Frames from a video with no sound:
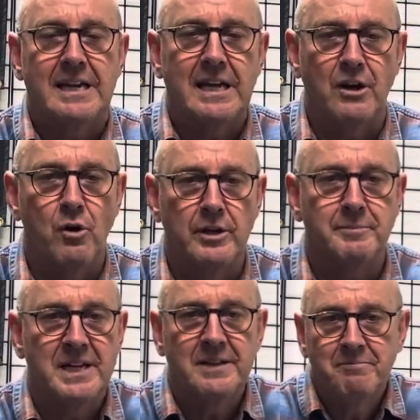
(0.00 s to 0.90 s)
get a hold of
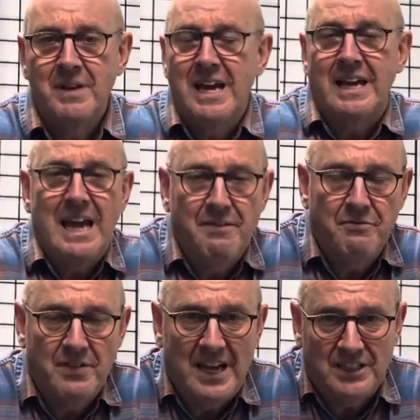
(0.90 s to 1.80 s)
me. Again,
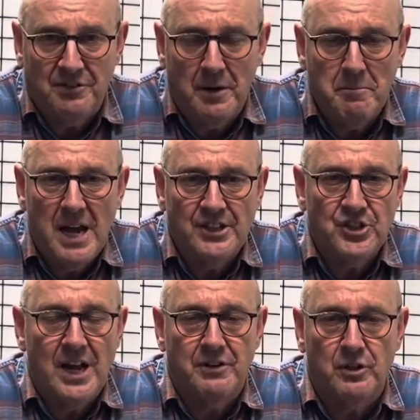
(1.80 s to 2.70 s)
thanks very much.
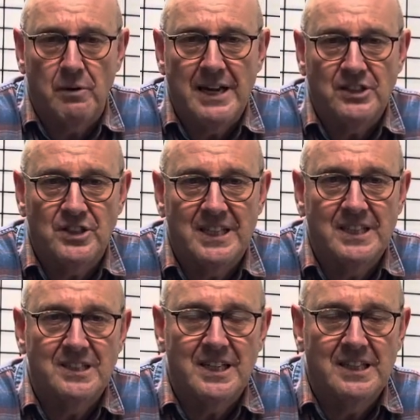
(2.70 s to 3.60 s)
Have a great
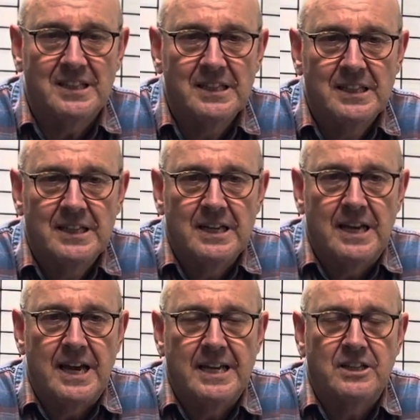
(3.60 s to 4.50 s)
season
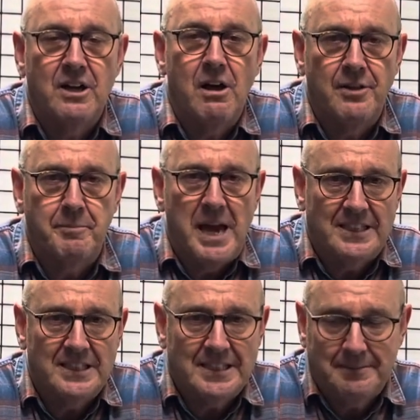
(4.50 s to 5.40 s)
and all the best.